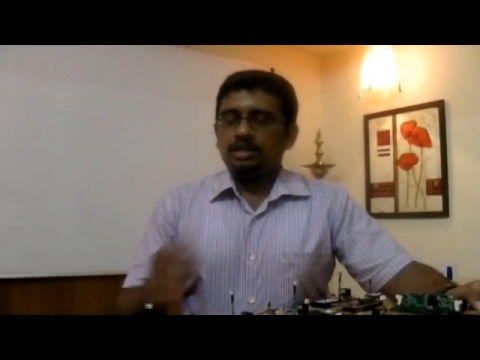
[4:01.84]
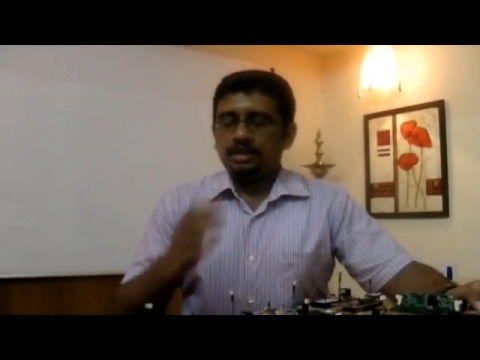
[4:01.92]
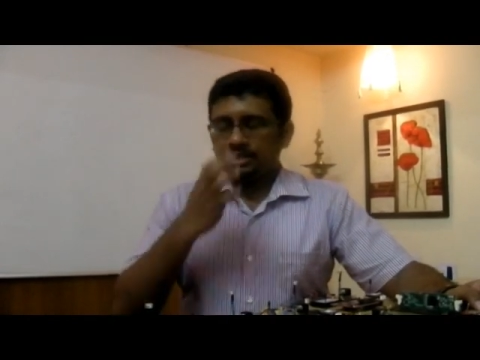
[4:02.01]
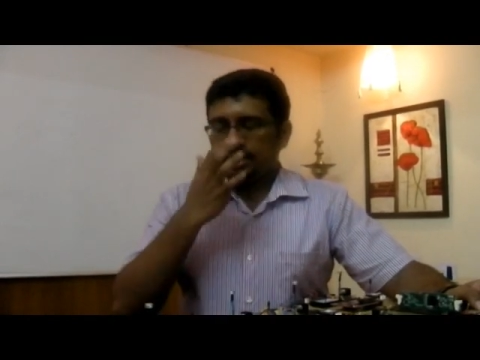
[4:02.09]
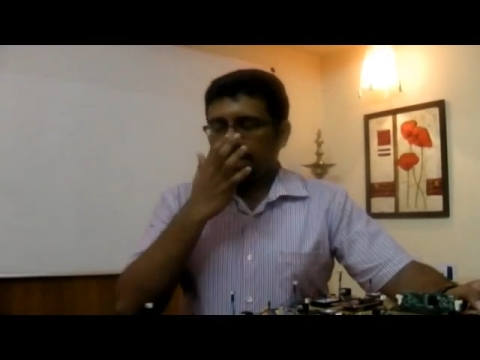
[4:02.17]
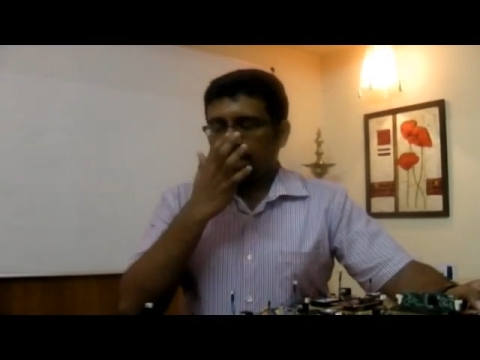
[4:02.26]

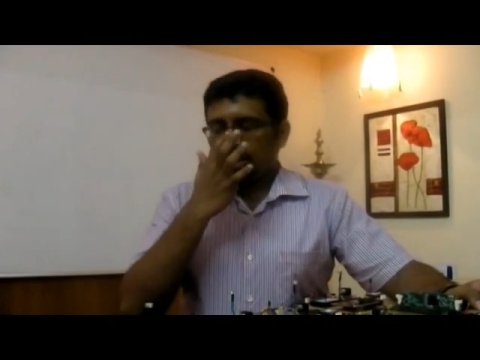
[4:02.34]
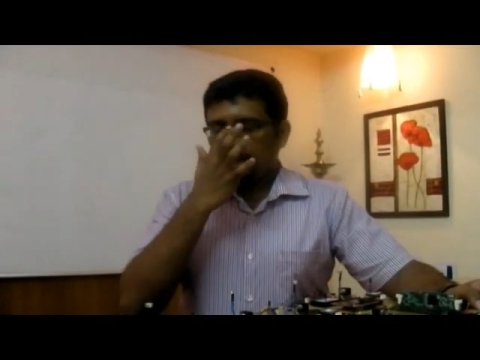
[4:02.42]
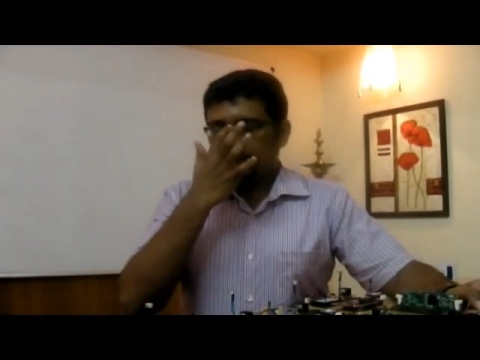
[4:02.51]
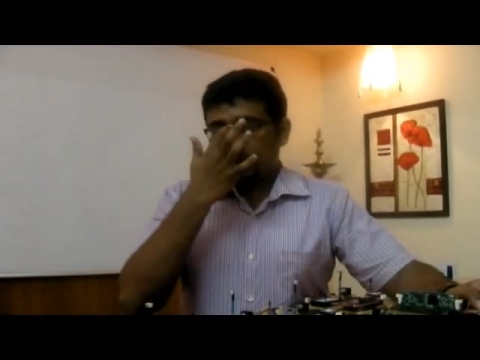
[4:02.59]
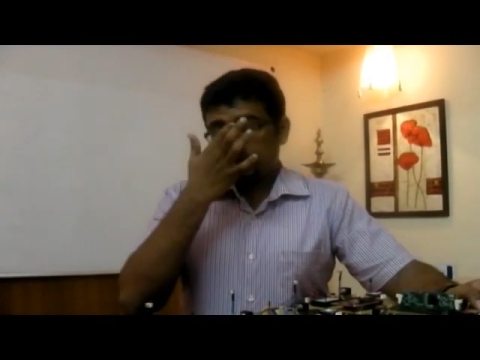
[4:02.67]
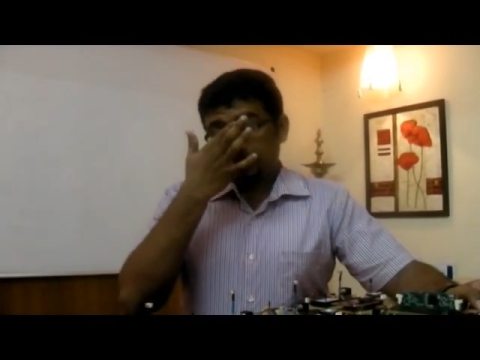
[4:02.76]

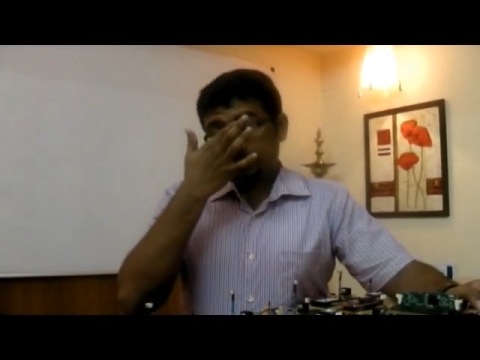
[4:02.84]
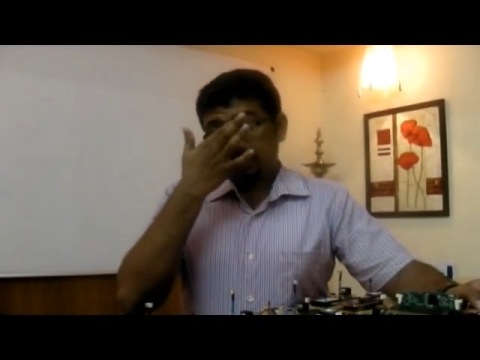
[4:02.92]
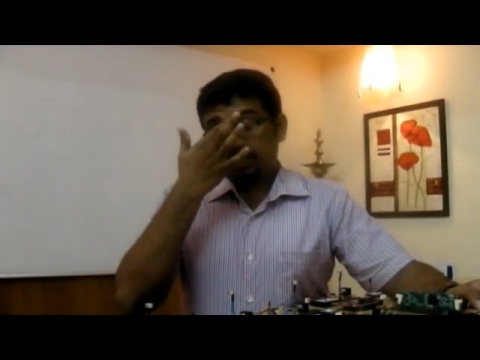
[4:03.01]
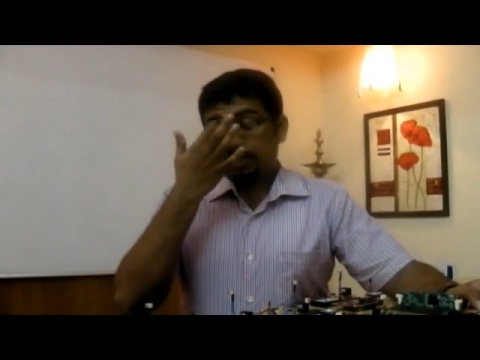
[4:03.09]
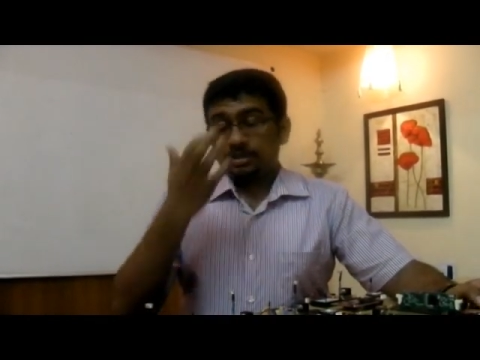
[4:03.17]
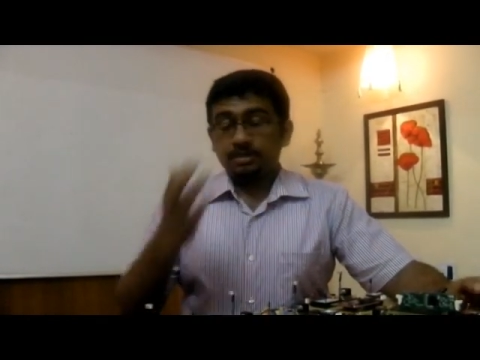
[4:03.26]
they
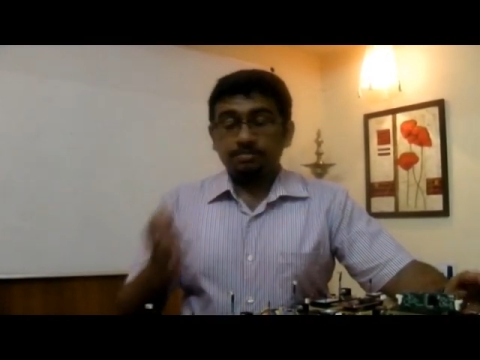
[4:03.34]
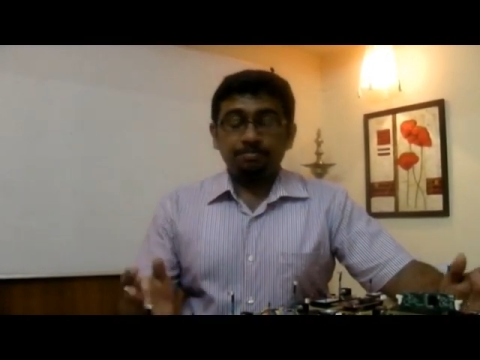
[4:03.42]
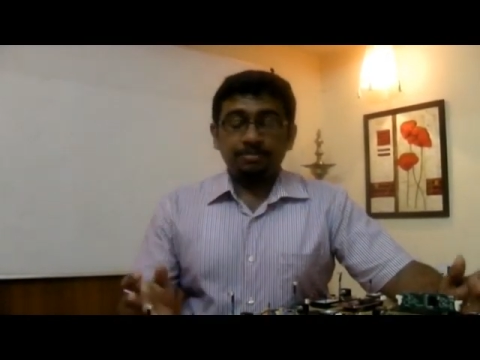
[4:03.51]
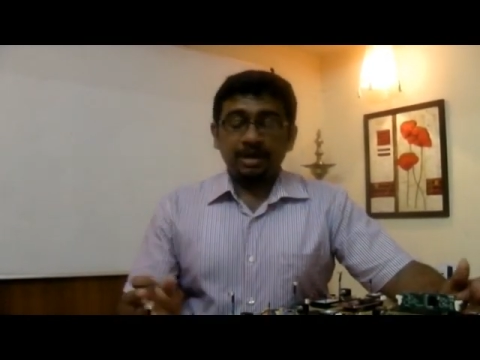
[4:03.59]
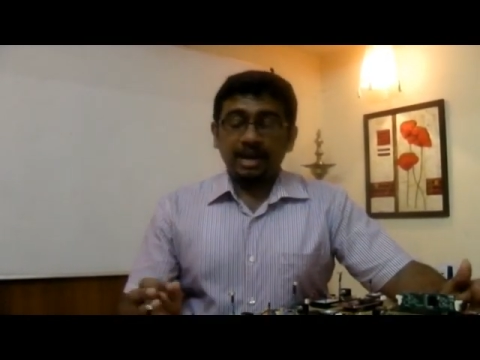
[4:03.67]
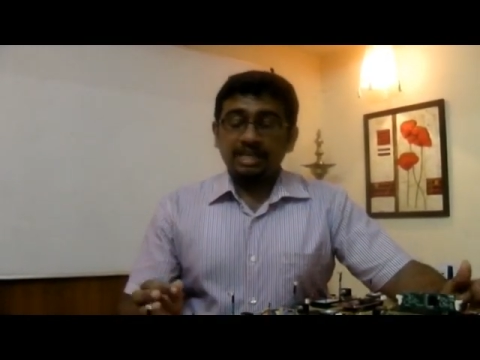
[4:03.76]

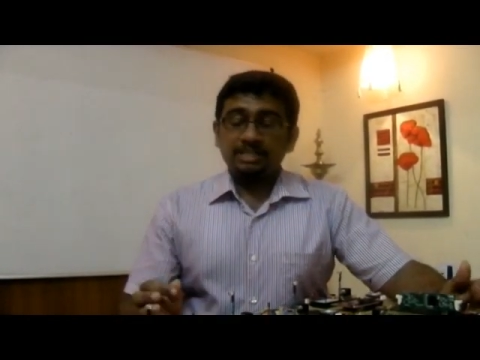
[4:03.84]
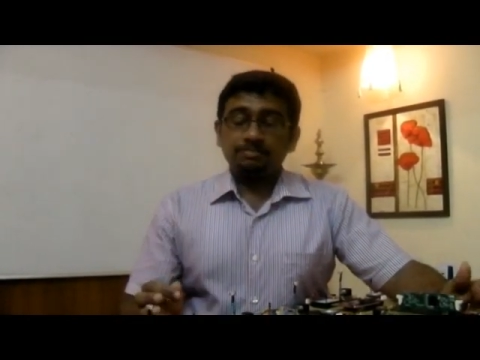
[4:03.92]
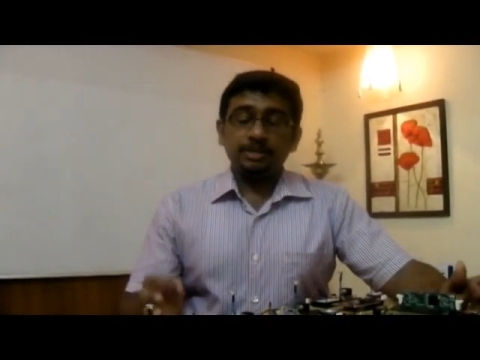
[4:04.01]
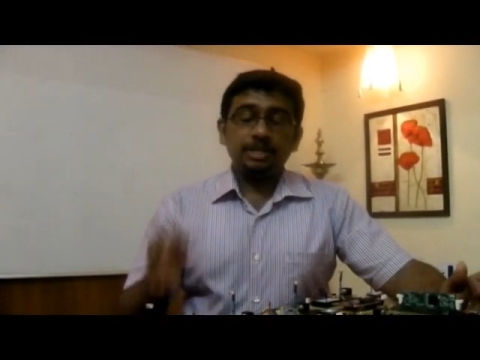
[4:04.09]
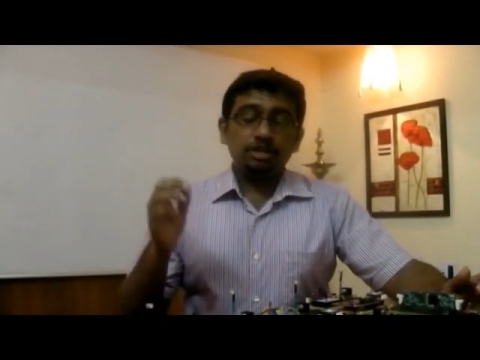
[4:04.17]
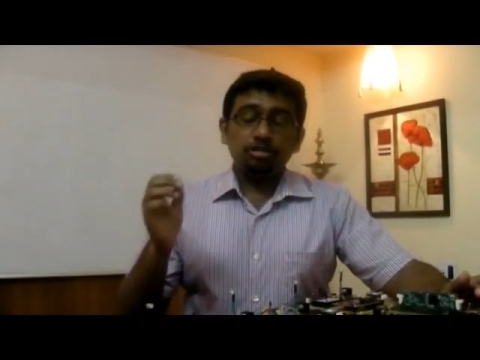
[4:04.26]

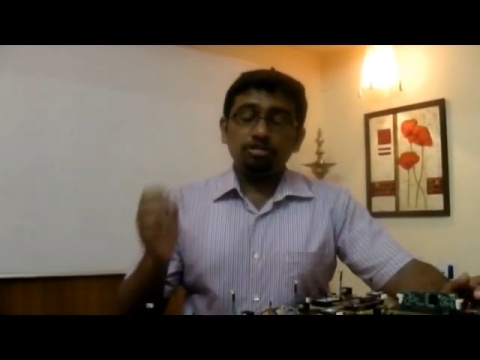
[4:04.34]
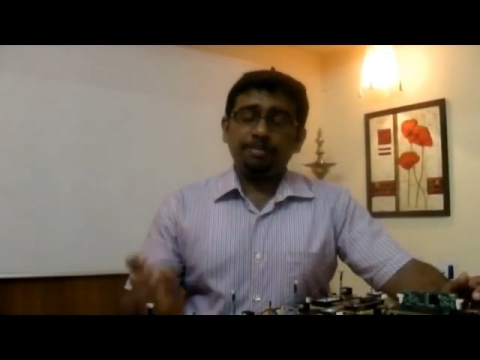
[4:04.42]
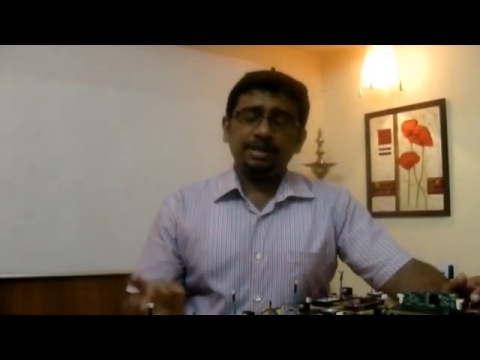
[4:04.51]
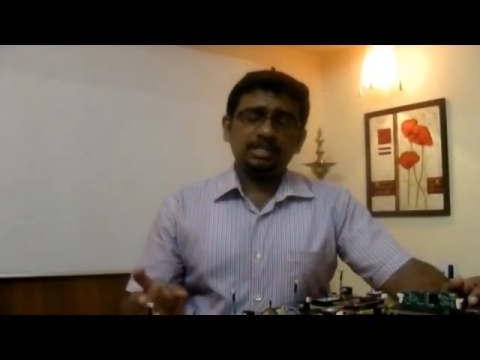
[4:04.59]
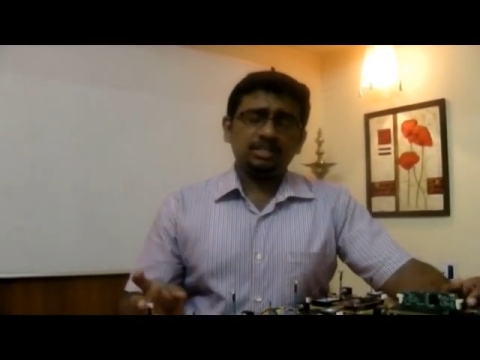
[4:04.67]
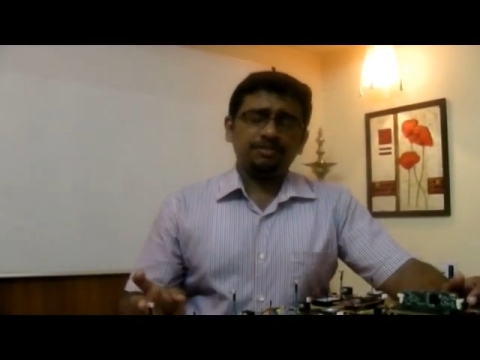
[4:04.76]
transmit two
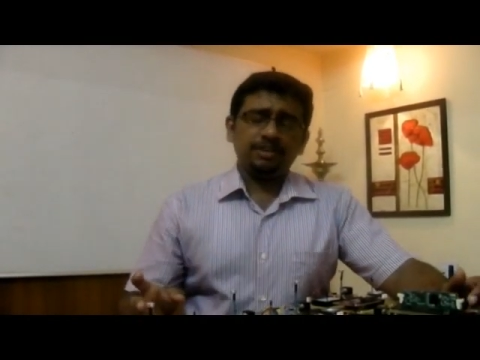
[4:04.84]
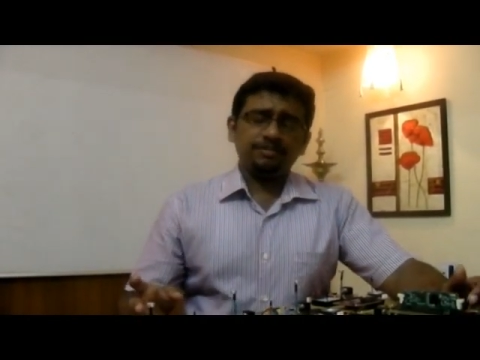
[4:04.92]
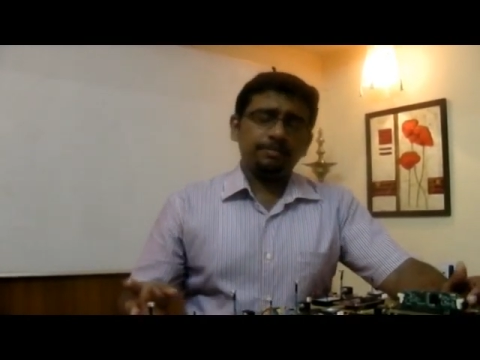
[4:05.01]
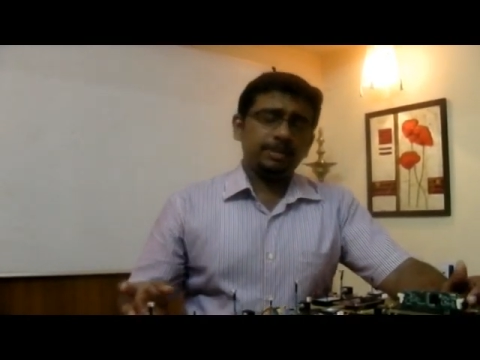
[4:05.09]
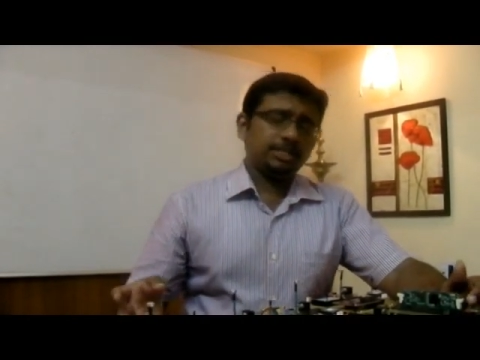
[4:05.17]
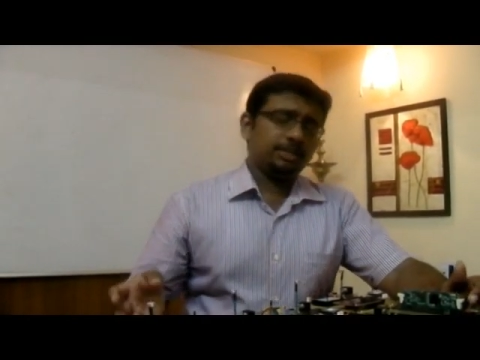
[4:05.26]
pieces of
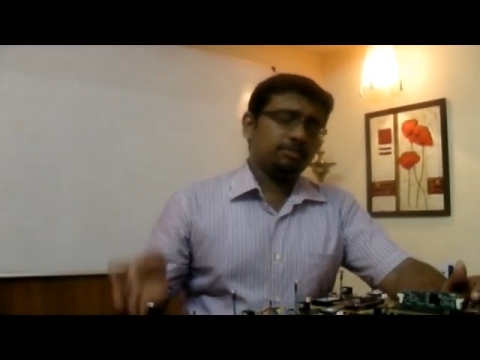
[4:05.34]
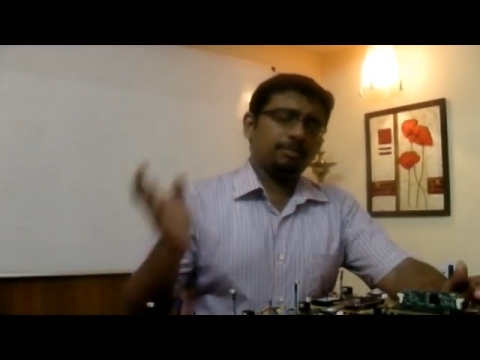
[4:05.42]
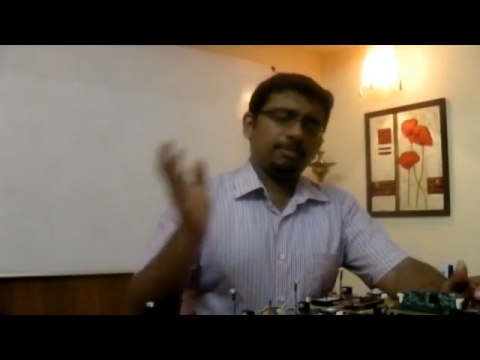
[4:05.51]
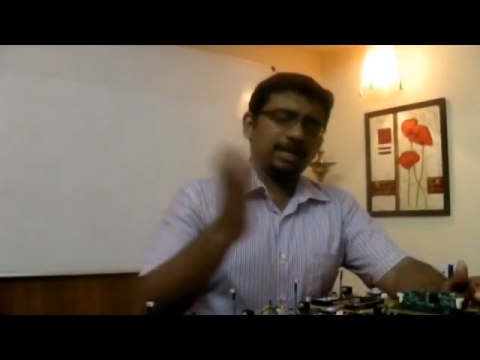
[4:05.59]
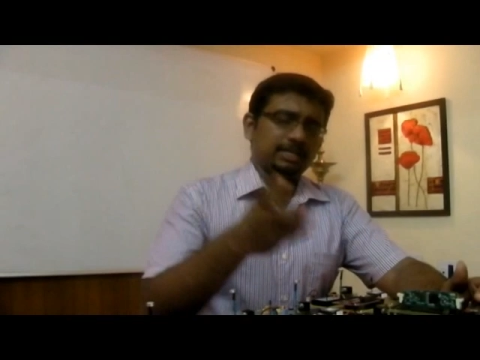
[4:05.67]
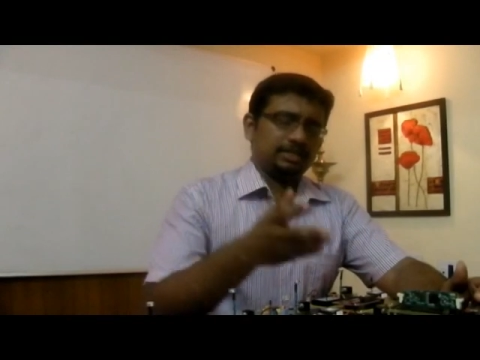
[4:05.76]
information to
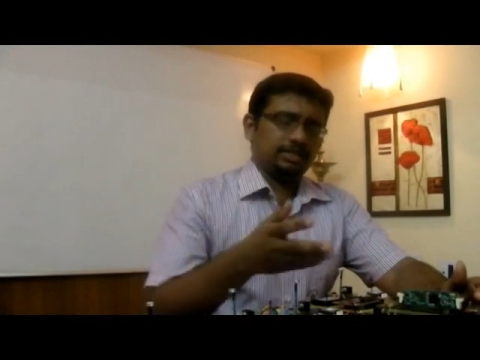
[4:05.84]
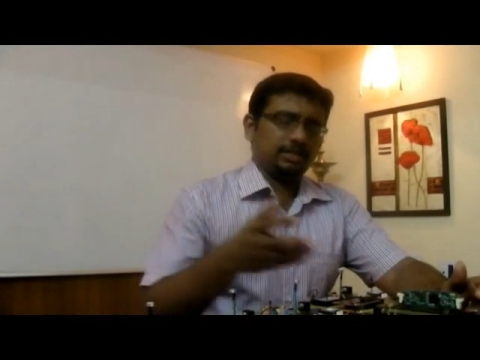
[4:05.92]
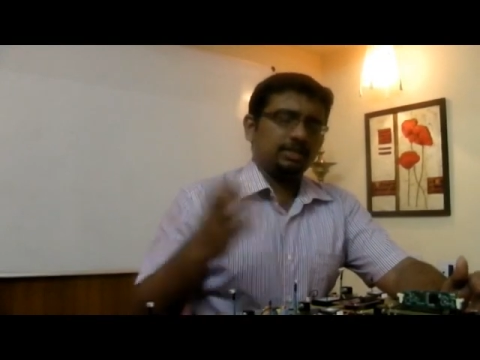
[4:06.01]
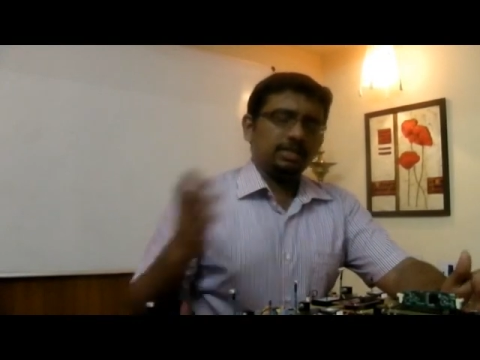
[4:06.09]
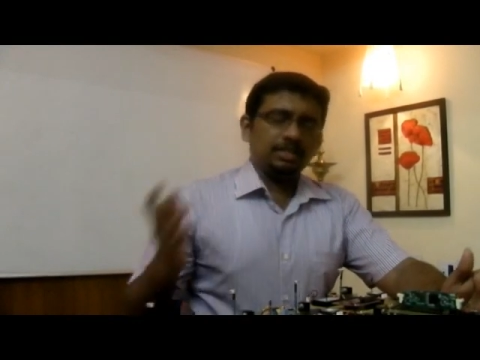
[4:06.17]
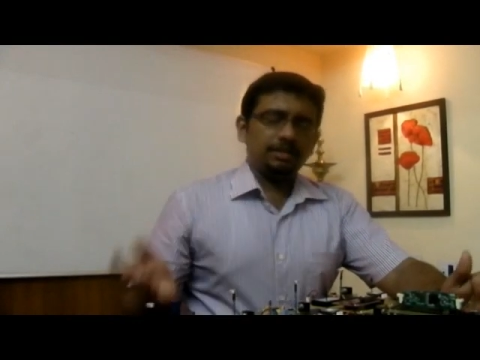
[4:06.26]
the master.